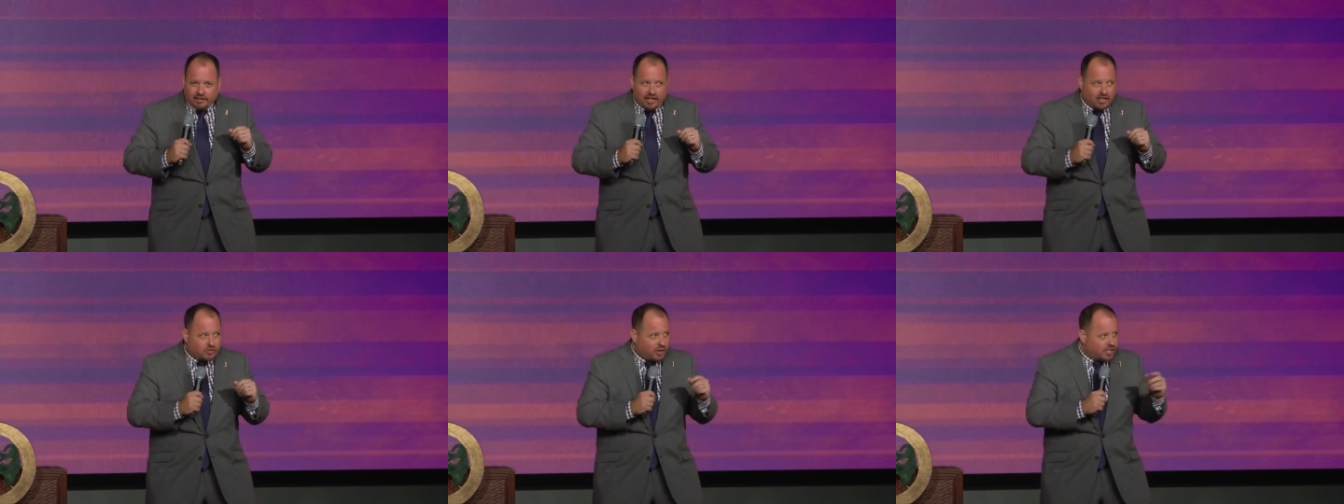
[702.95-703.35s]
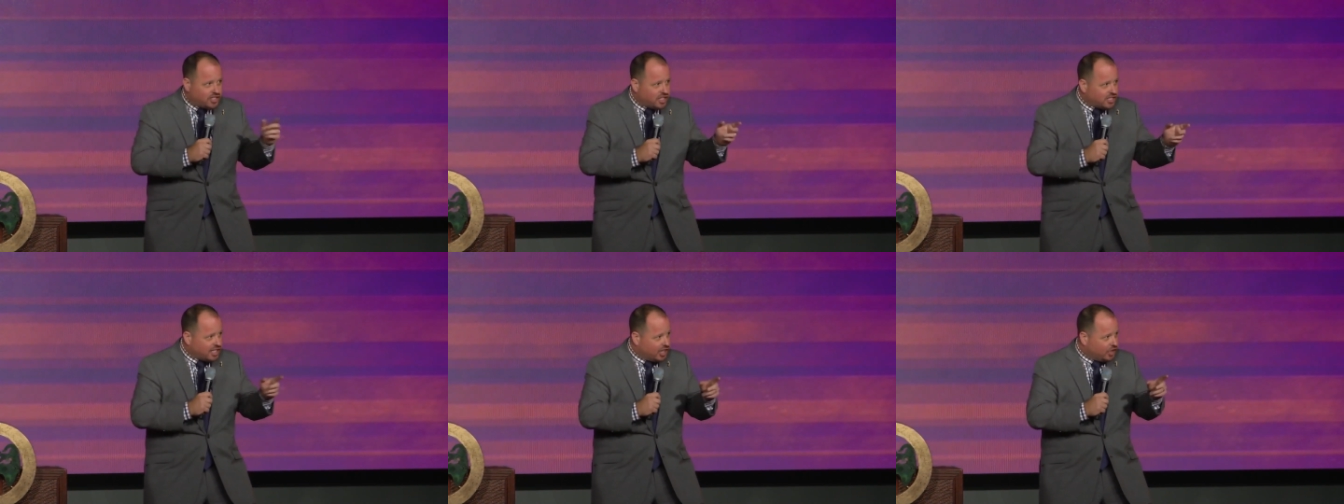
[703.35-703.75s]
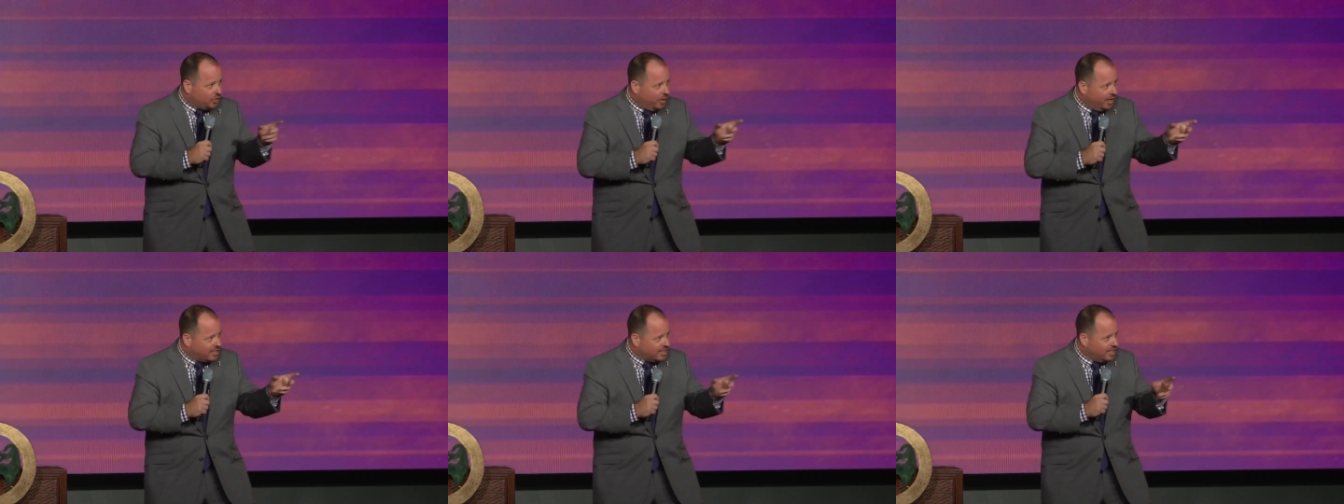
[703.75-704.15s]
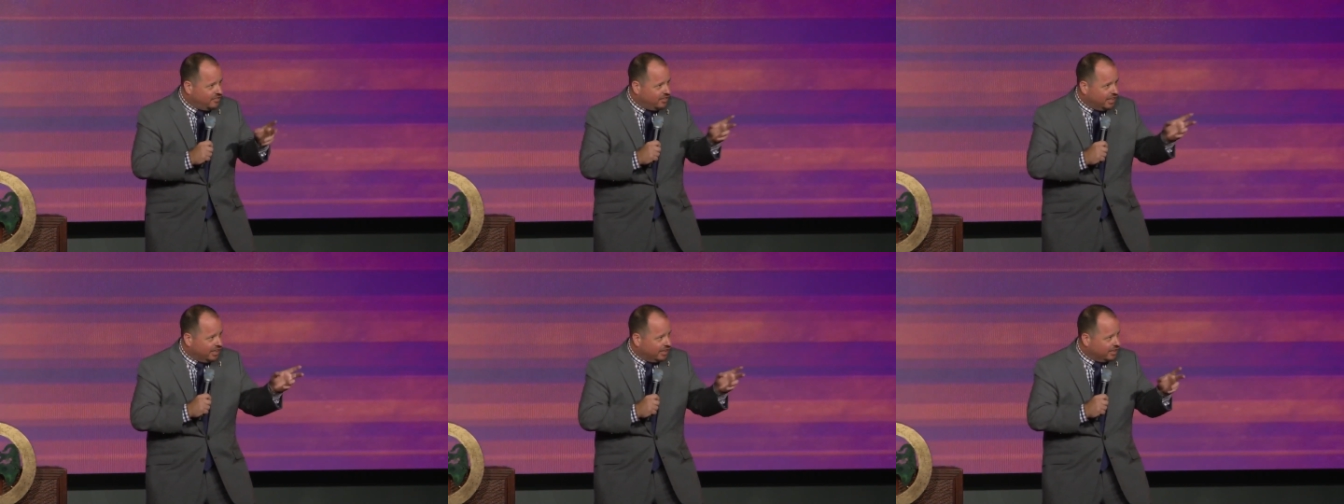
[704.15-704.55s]
That's why she said
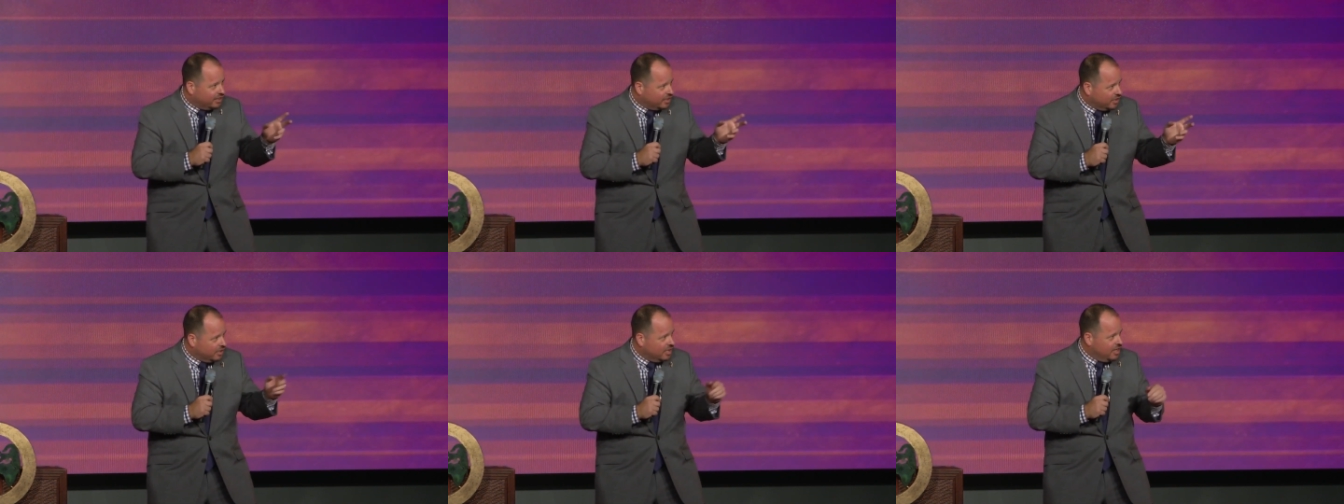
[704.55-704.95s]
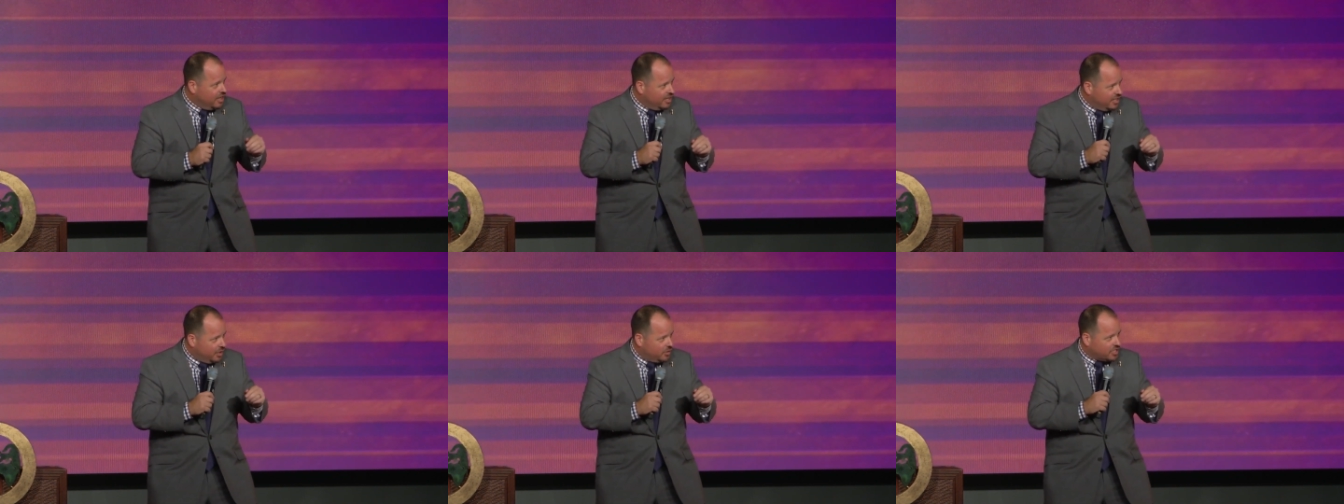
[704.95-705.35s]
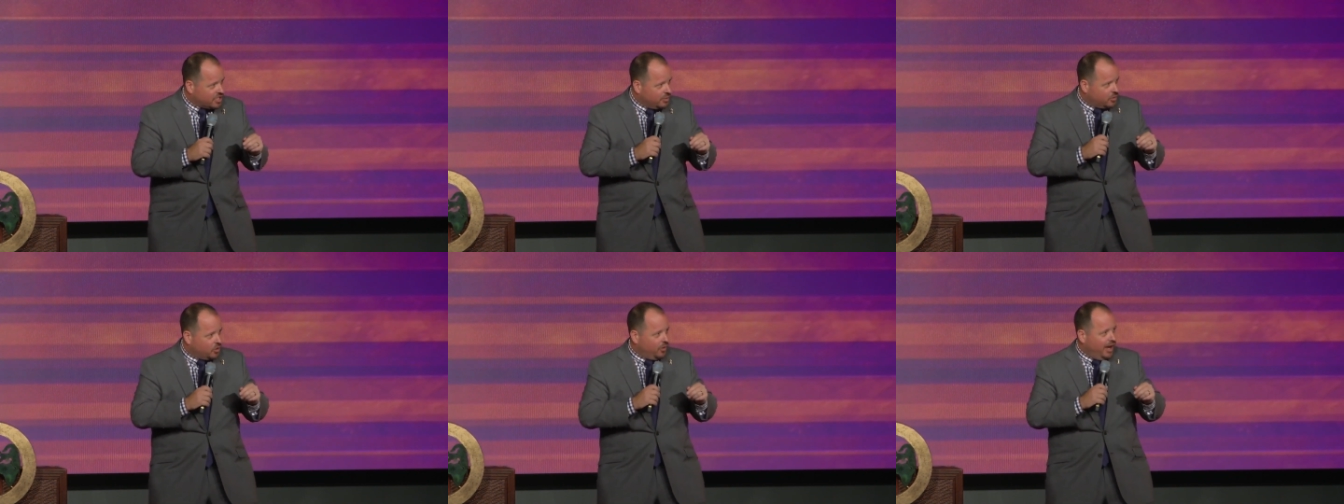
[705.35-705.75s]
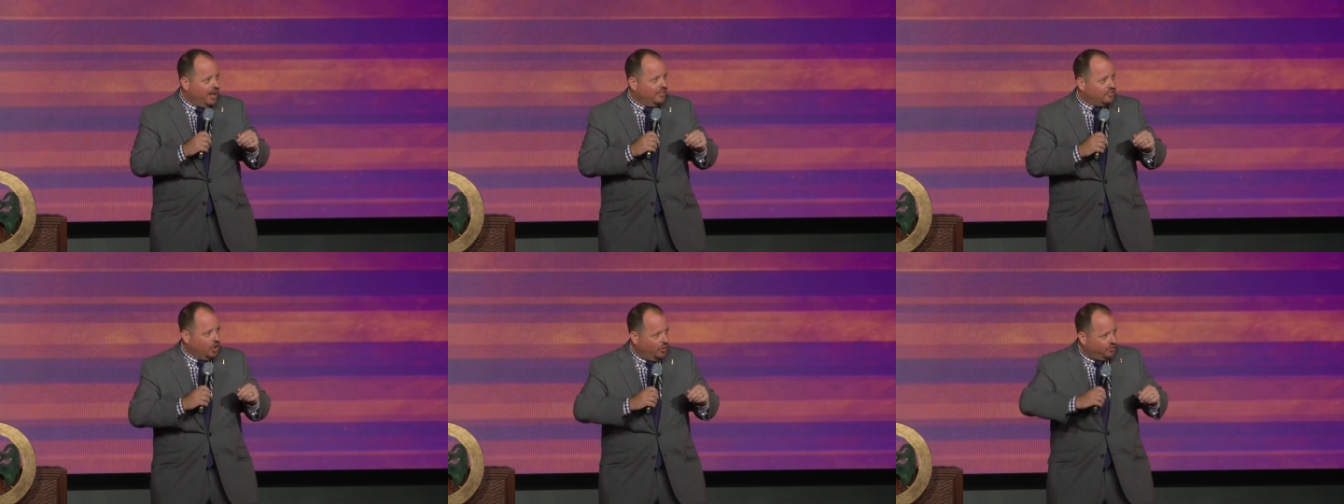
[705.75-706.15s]
creativity. You know? There were some
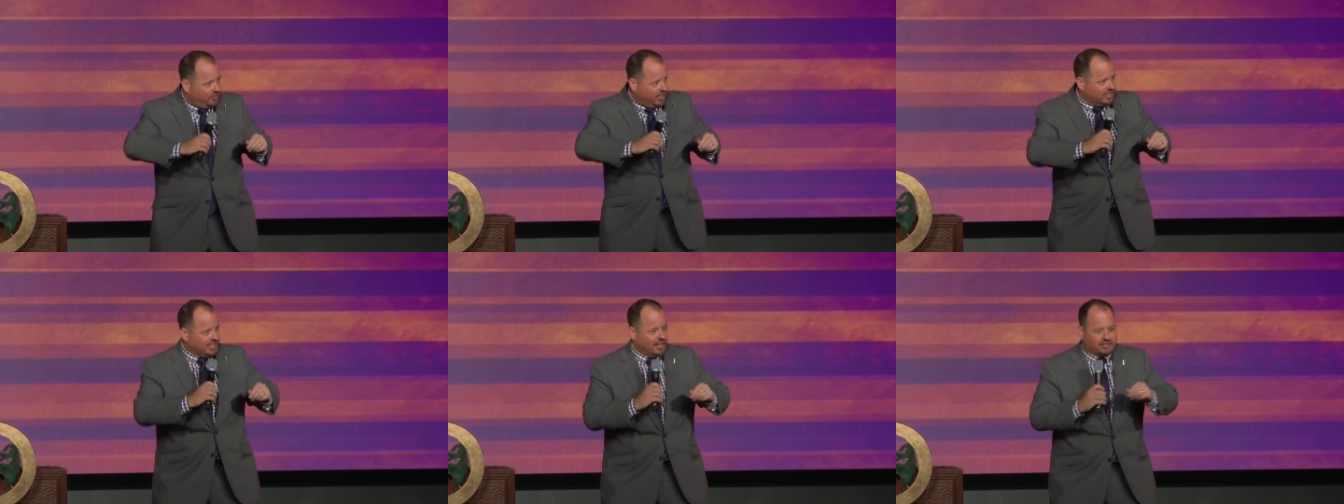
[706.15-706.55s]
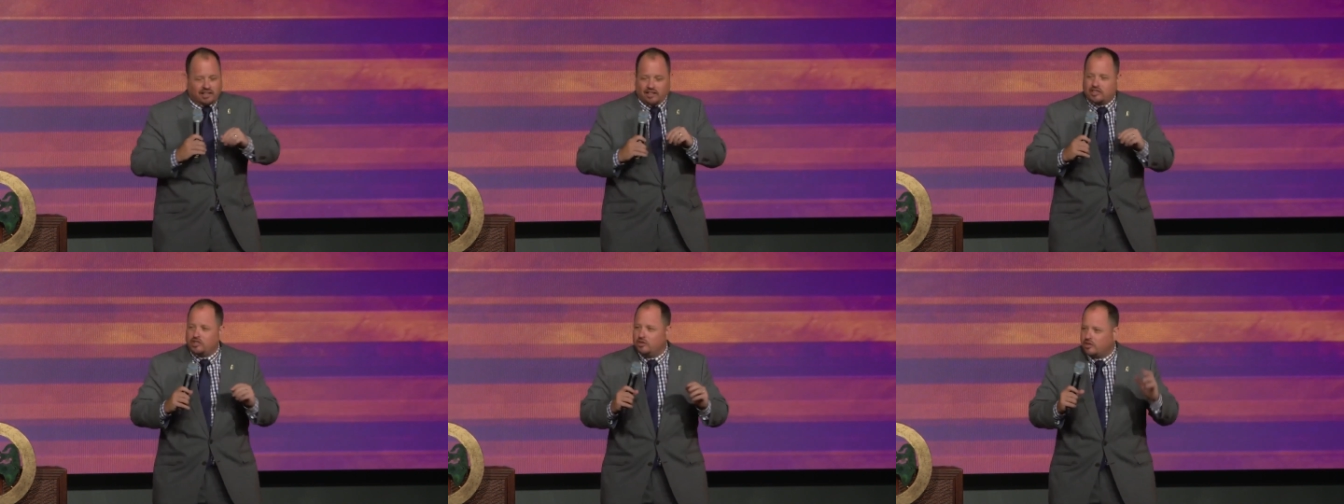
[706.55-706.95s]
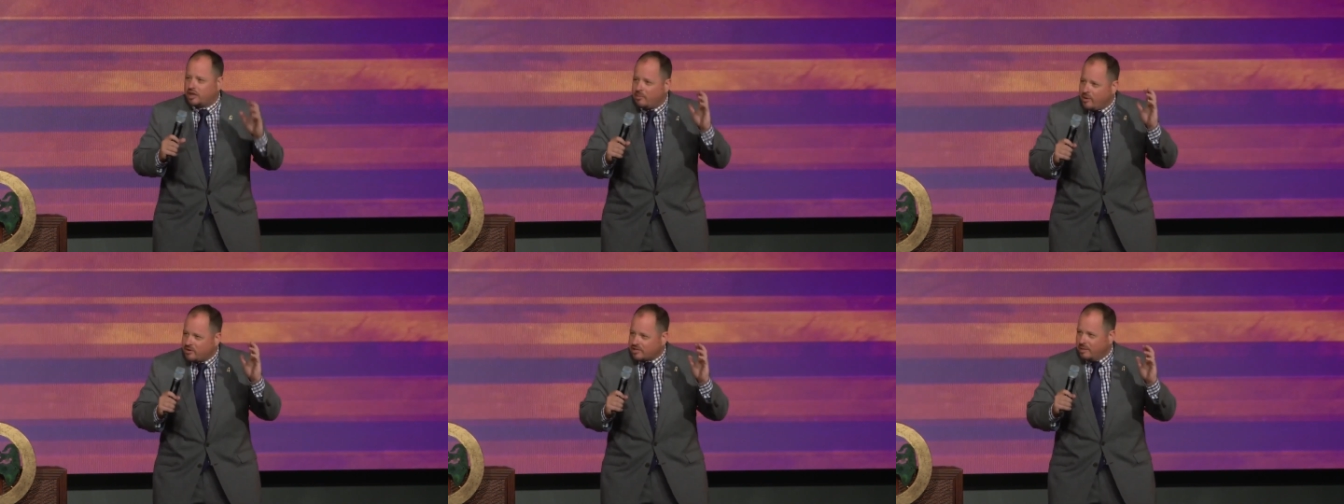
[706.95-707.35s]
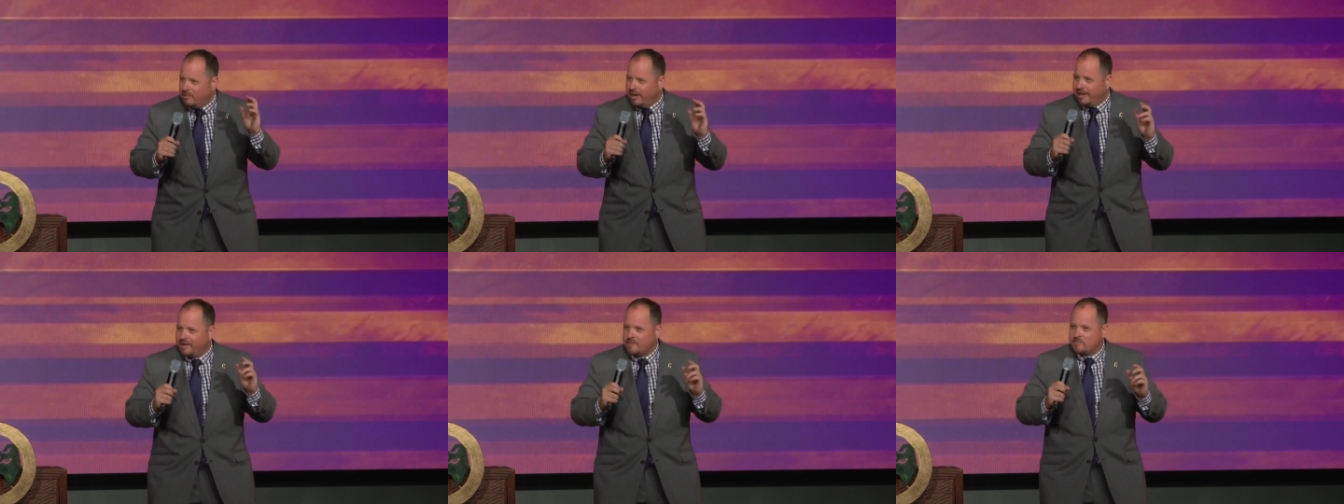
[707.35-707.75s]
creative dope fiends out there, too. Come on,
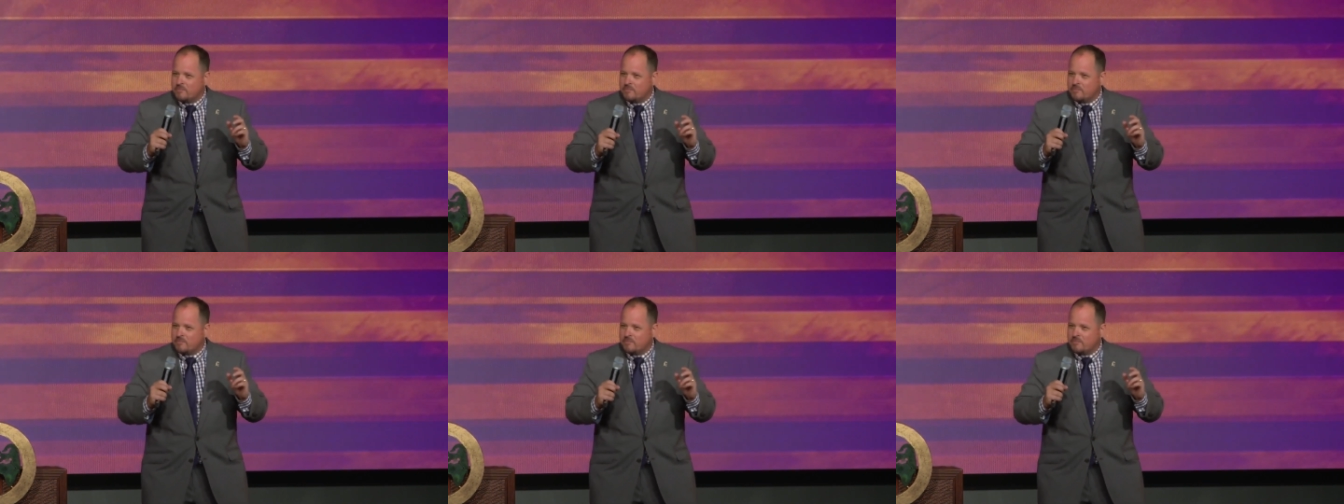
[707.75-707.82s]
somebody.